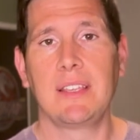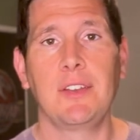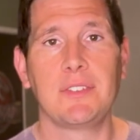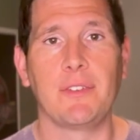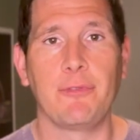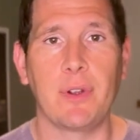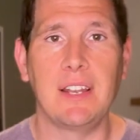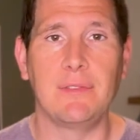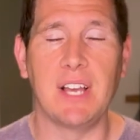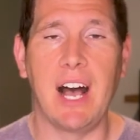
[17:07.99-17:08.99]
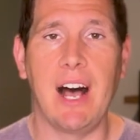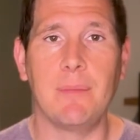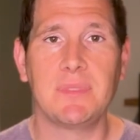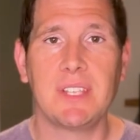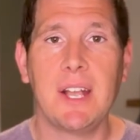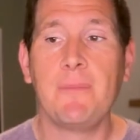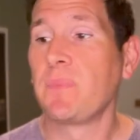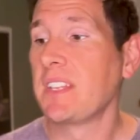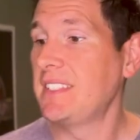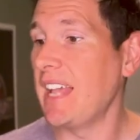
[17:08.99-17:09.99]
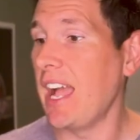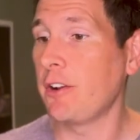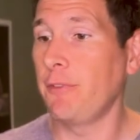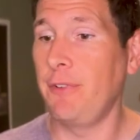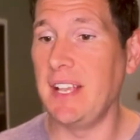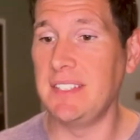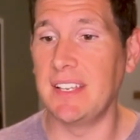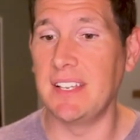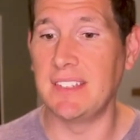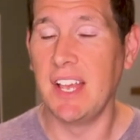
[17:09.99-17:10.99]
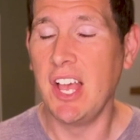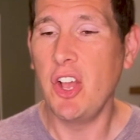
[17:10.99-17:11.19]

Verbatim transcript: kills a friend of Dom's. Sacrifices,